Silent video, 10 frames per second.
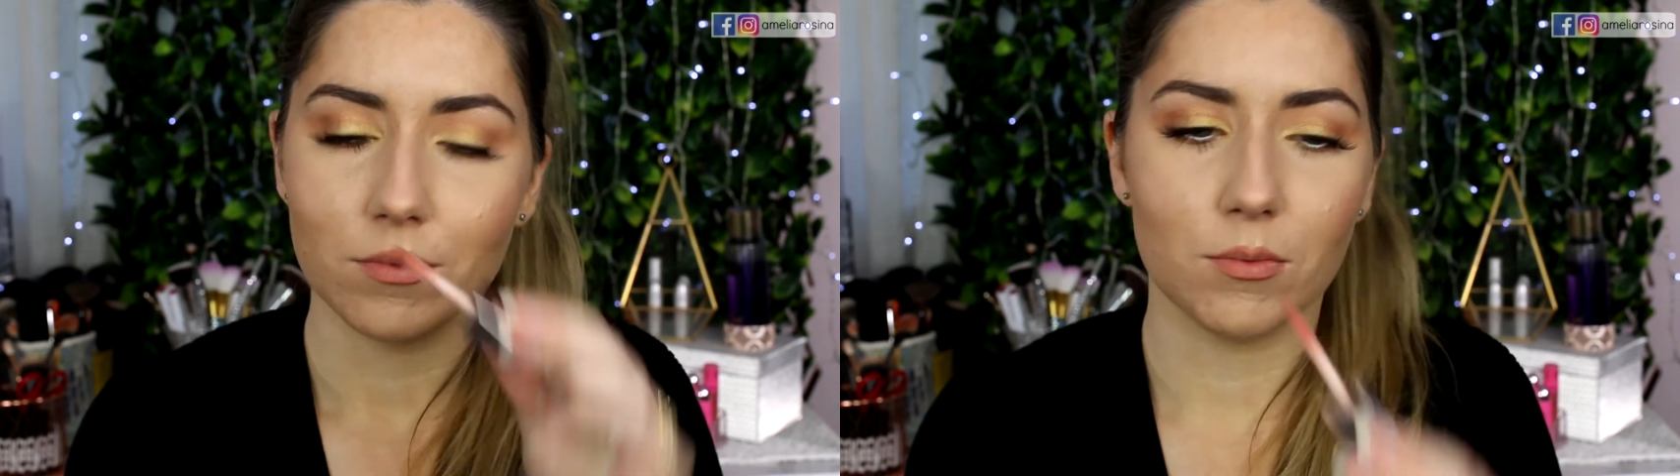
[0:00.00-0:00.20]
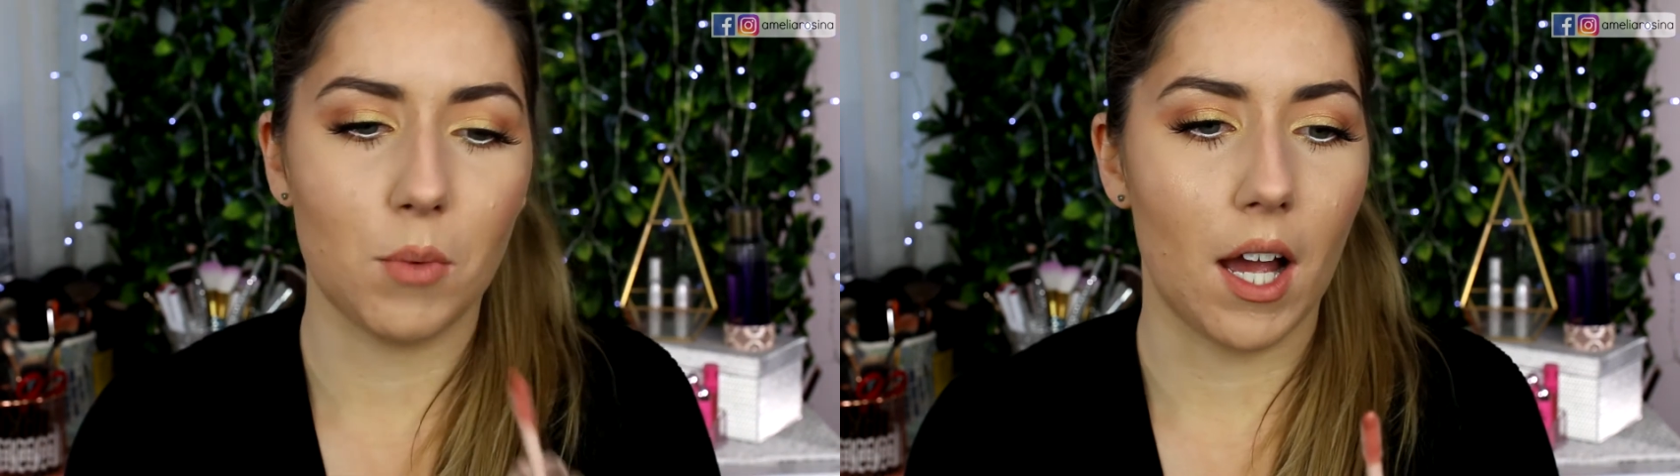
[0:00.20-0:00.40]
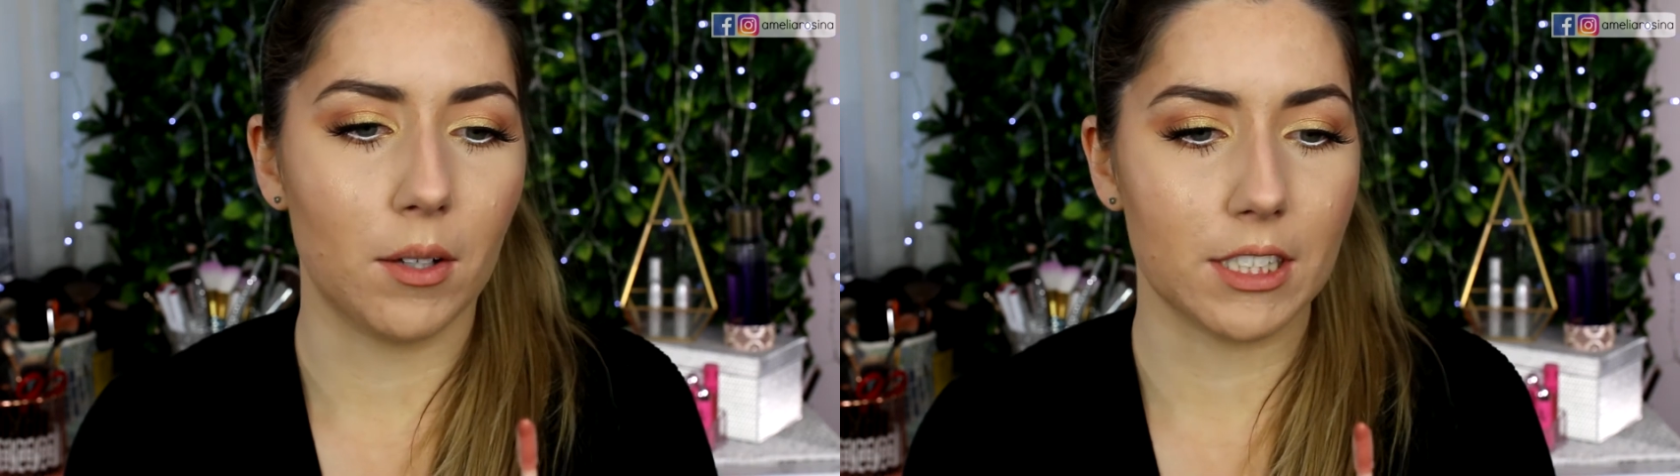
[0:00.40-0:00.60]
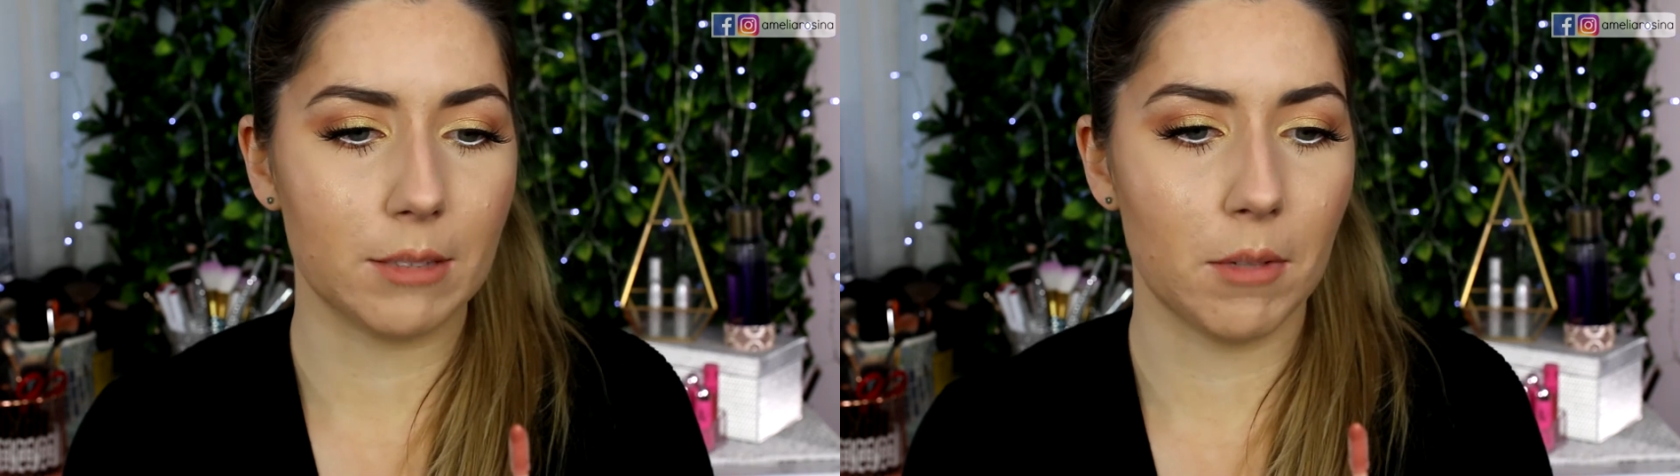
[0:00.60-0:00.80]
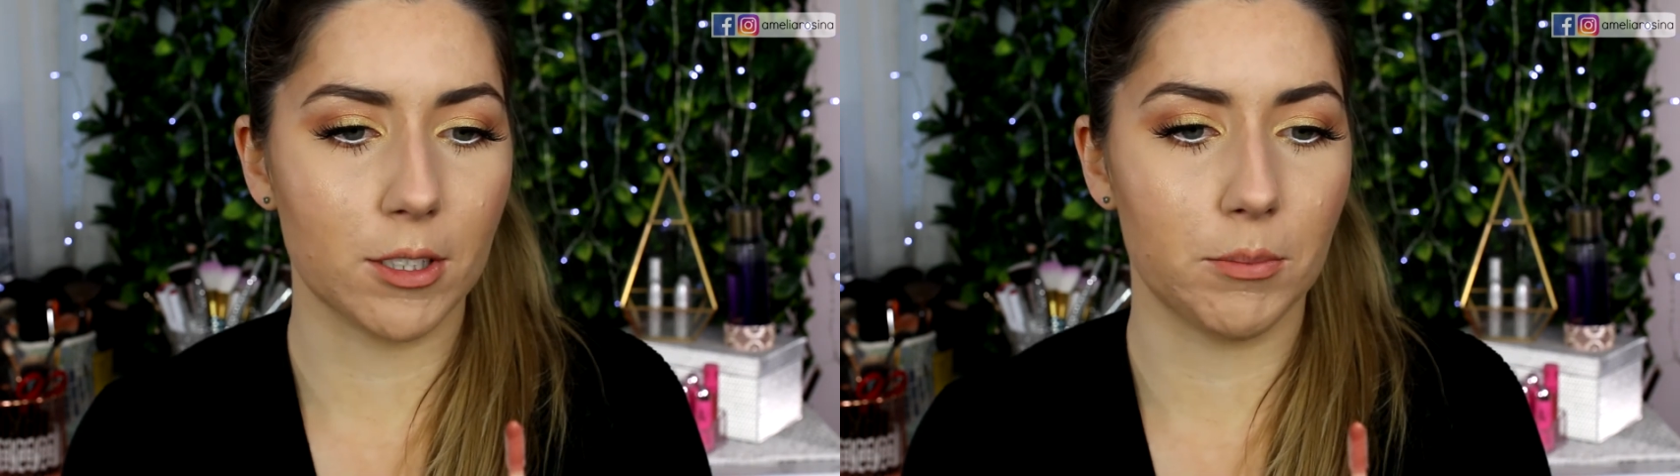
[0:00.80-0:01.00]
Wow, it
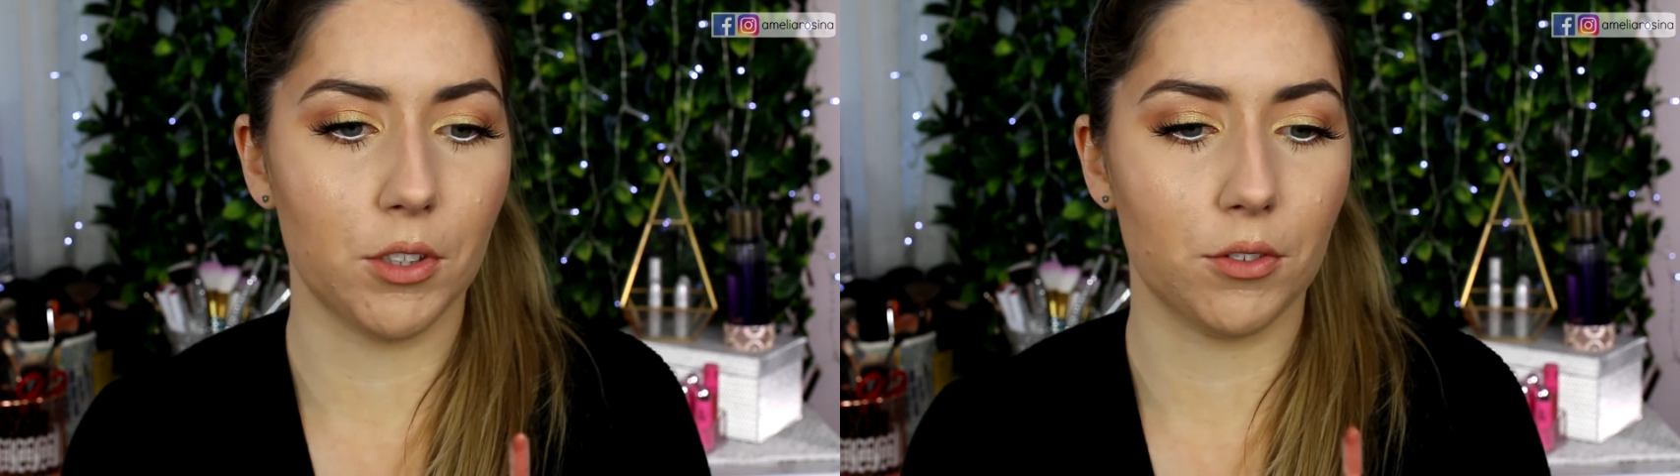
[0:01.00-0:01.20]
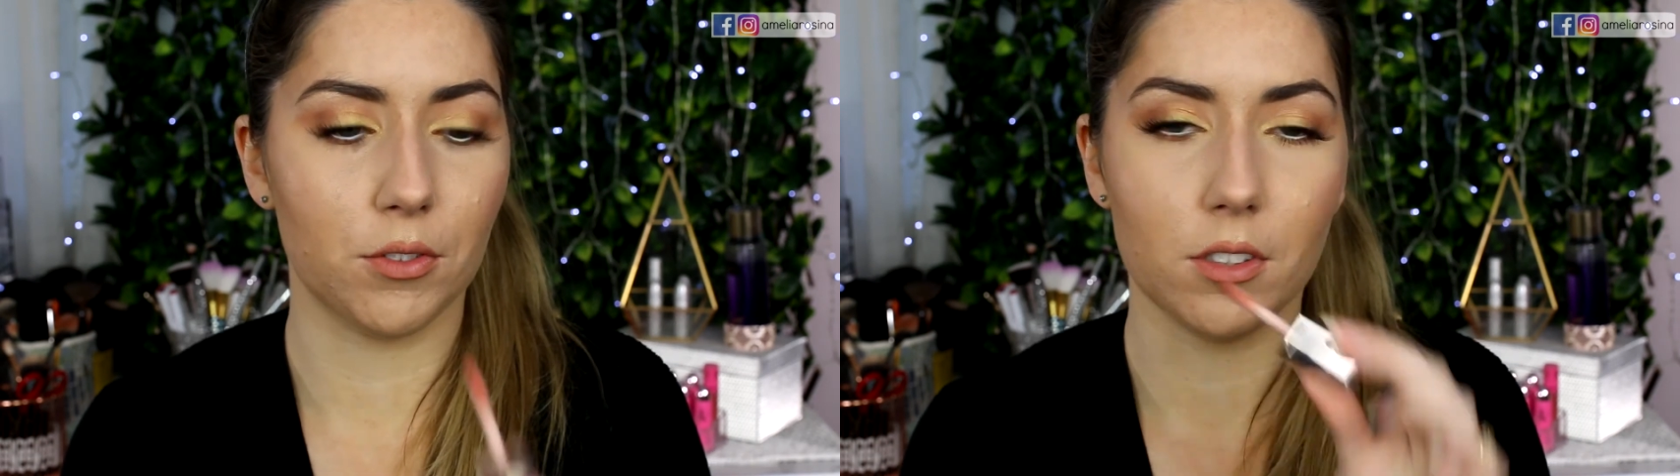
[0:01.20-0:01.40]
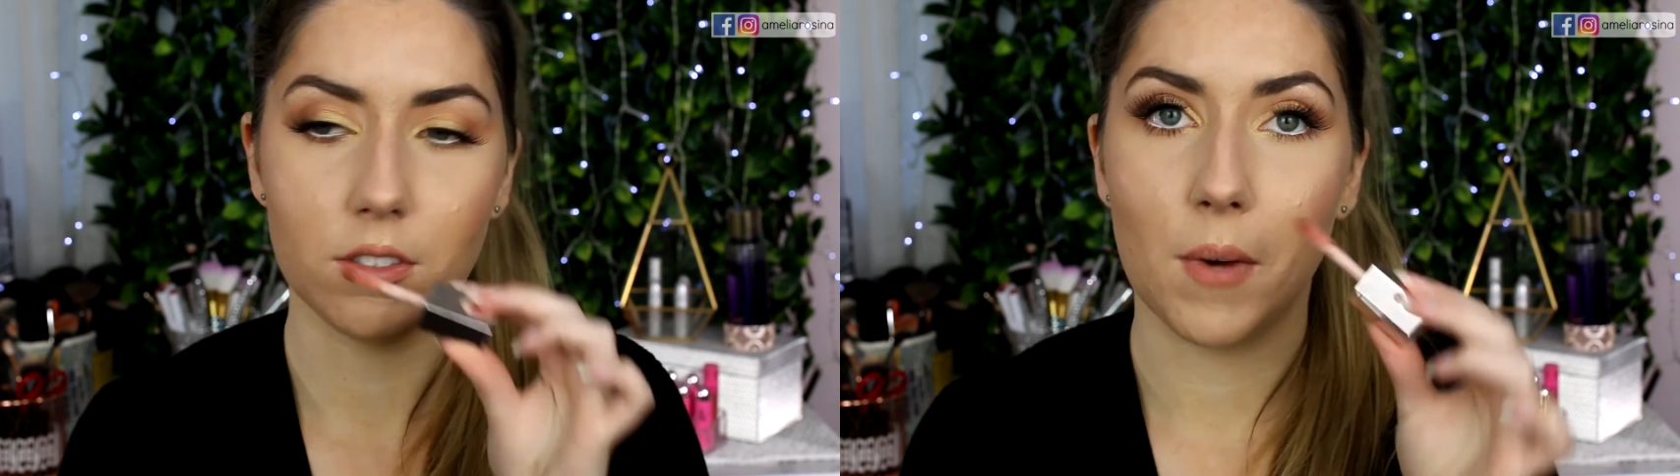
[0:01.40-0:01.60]
smells beautiful.